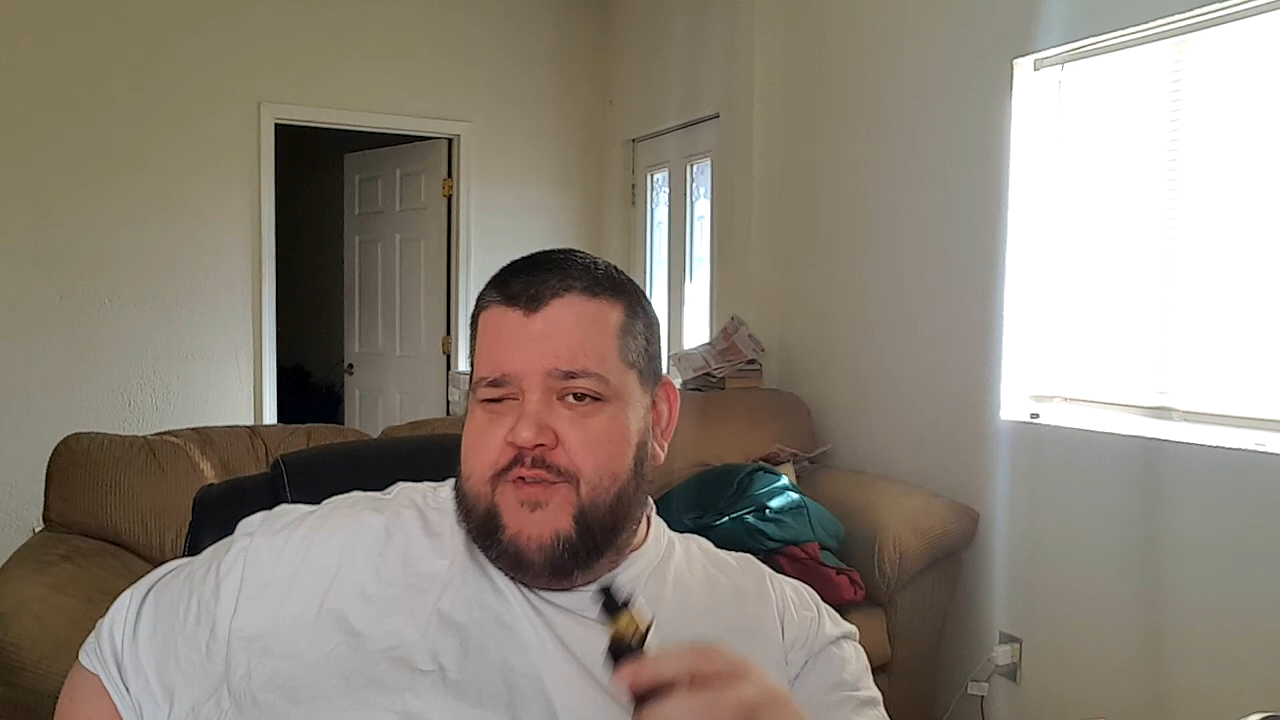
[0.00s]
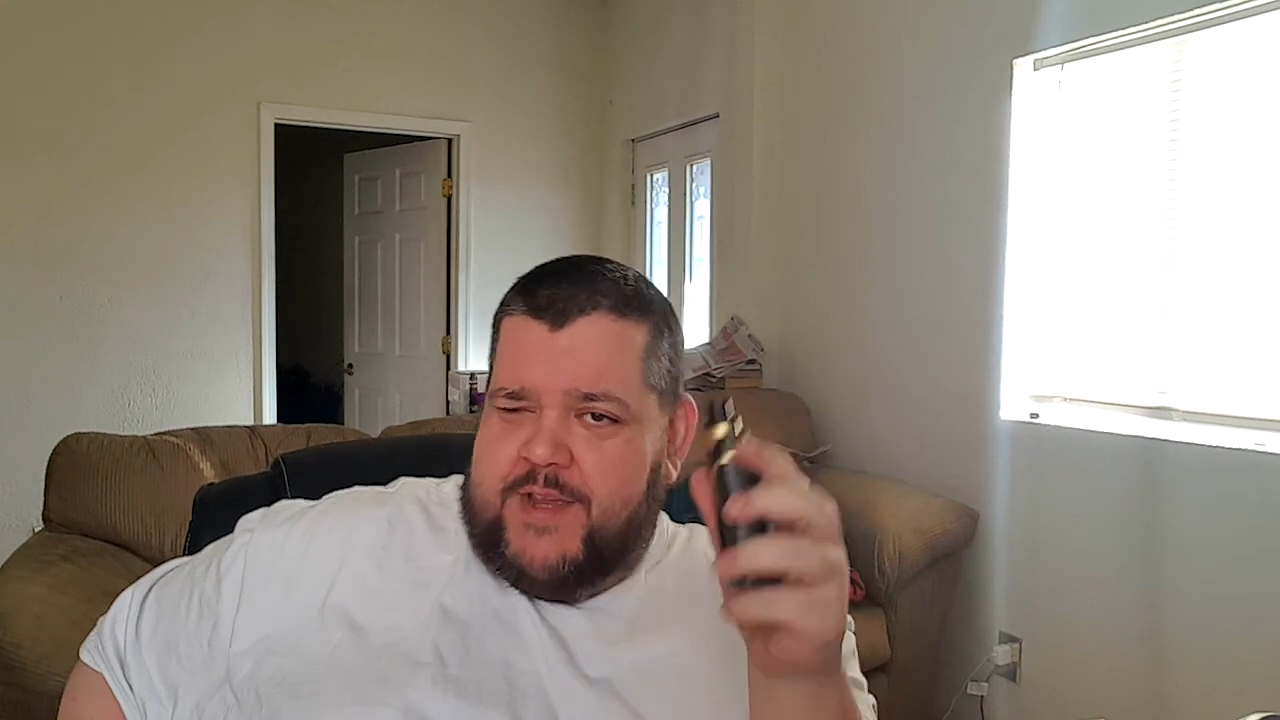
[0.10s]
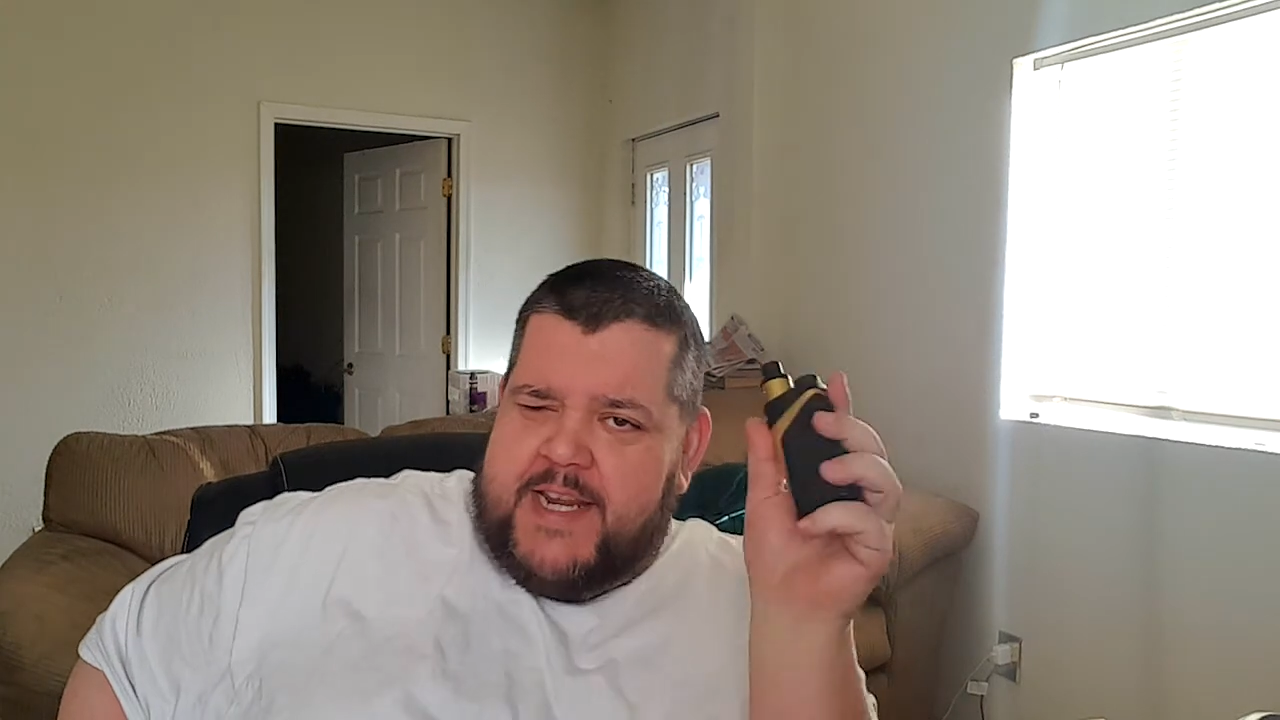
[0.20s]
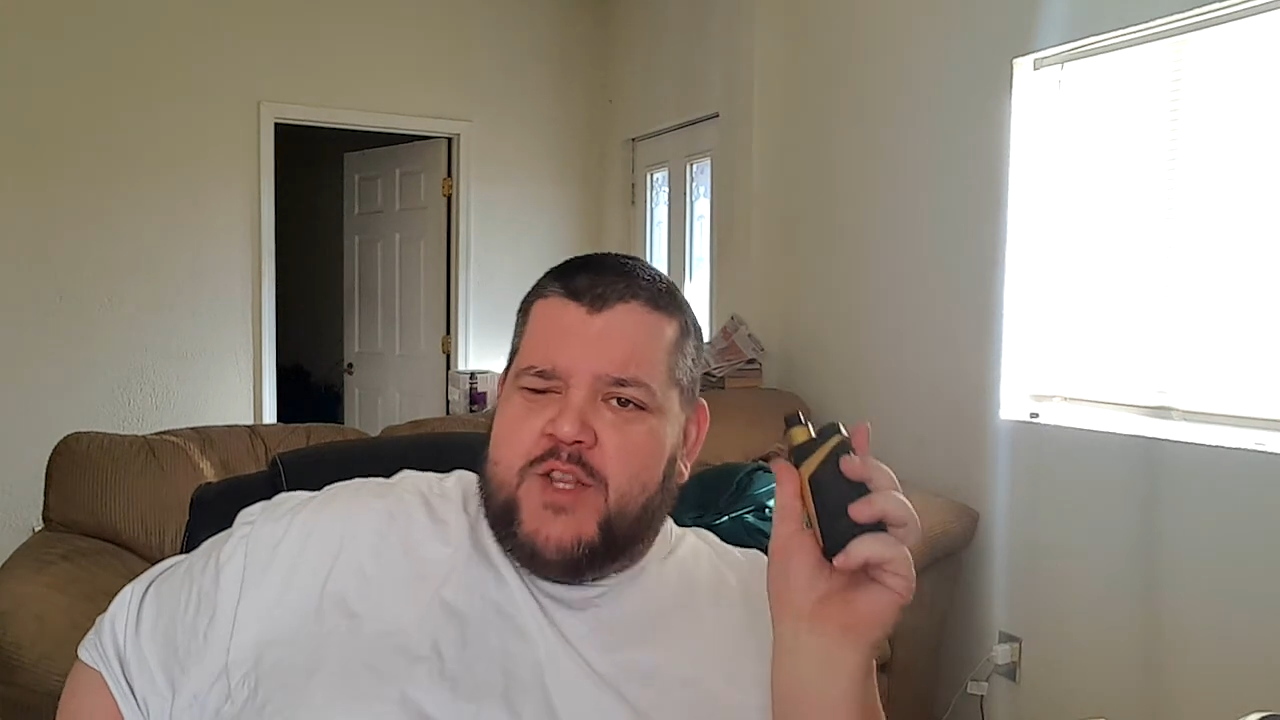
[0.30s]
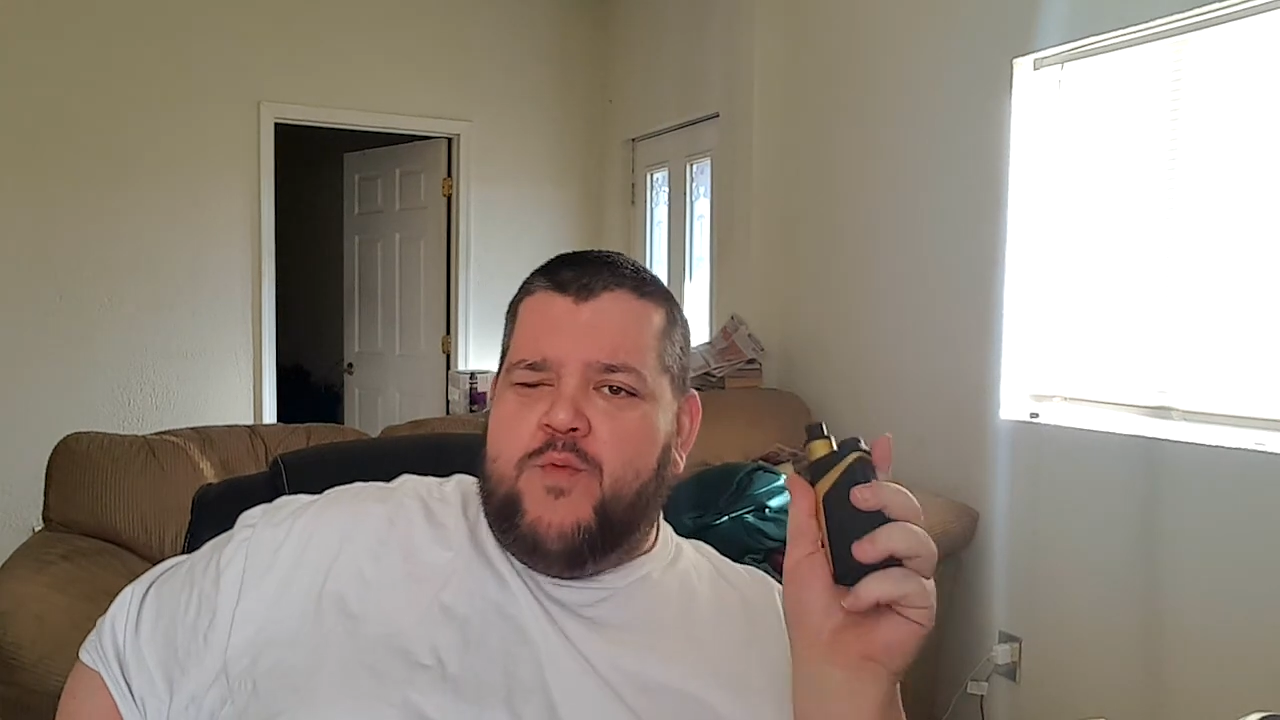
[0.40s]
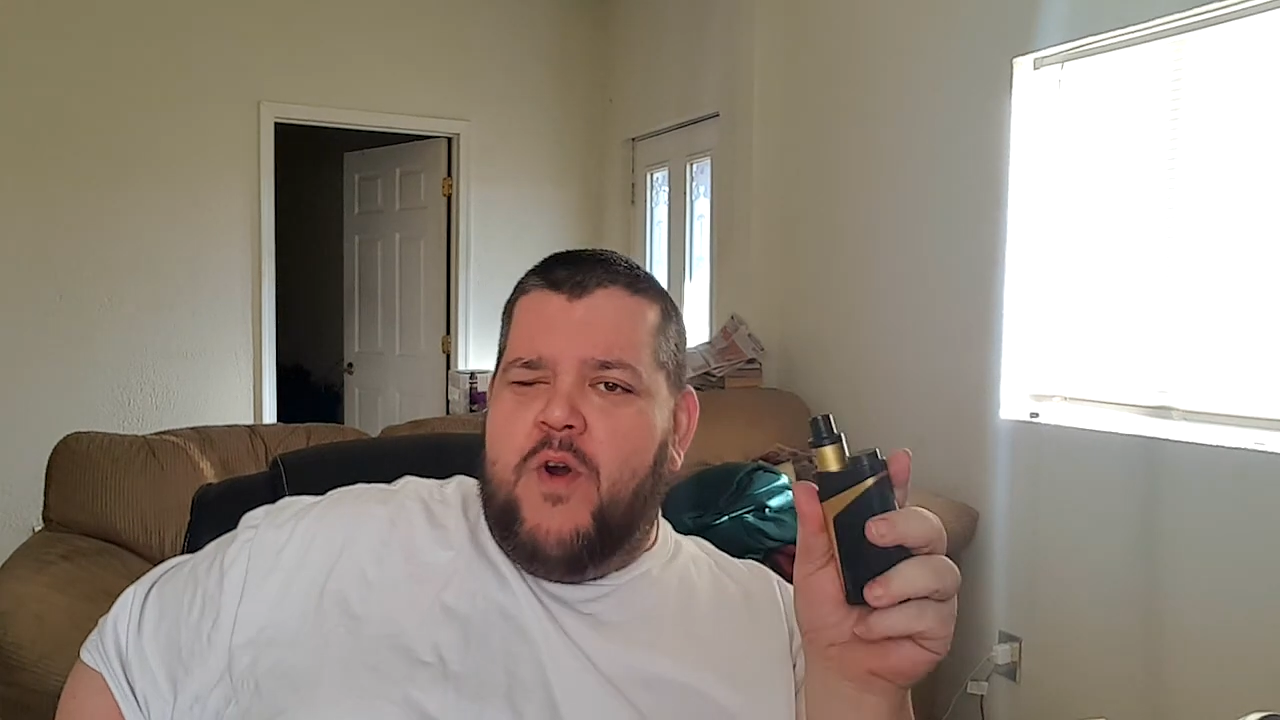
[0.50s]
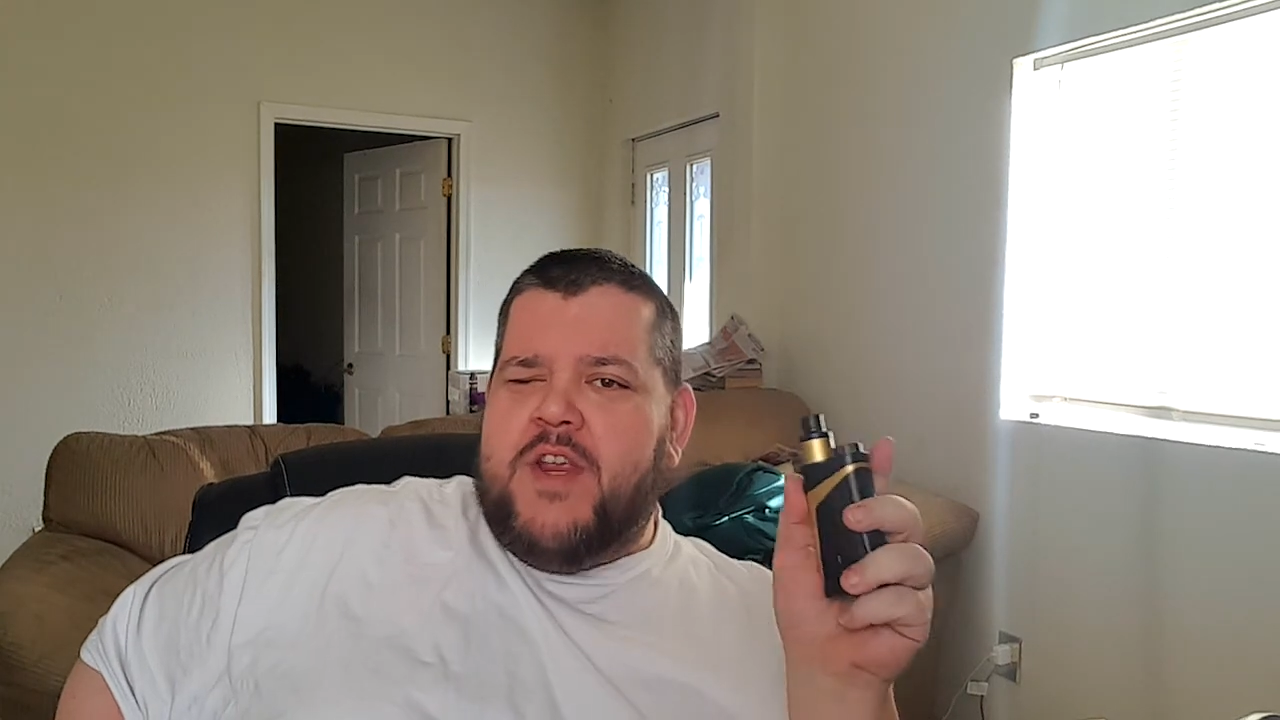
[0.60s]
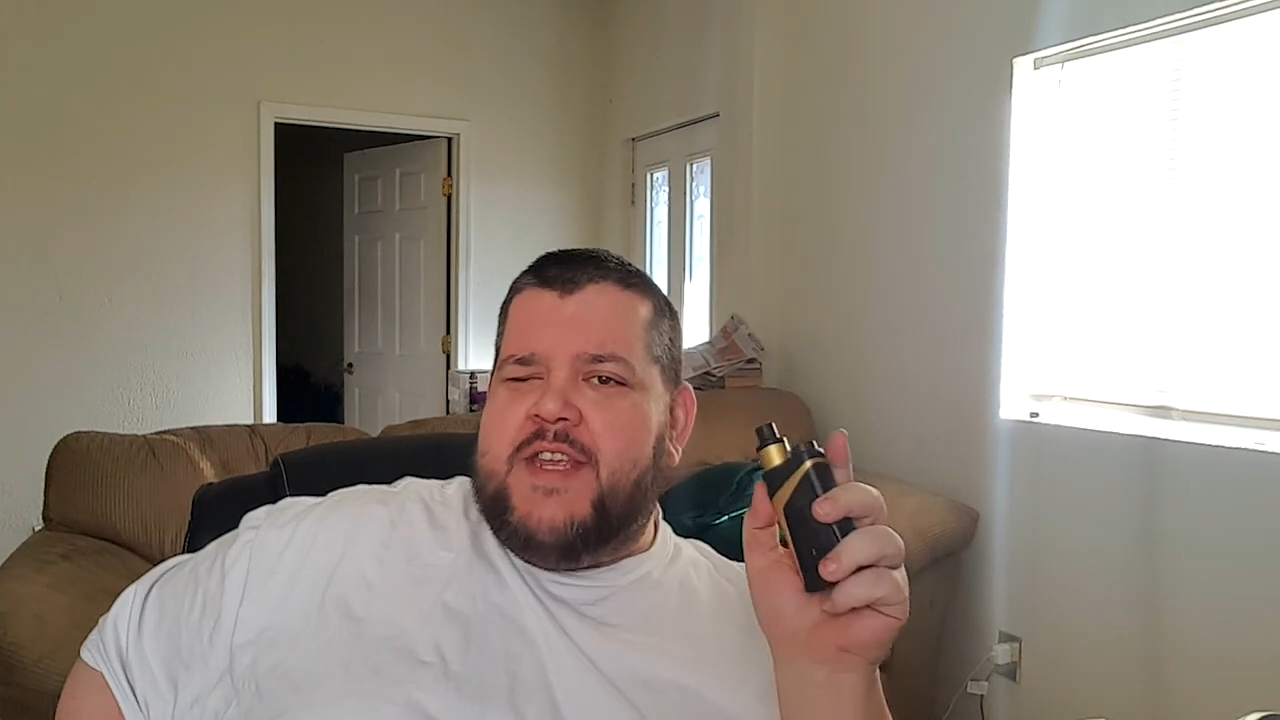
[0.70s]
can get it to work,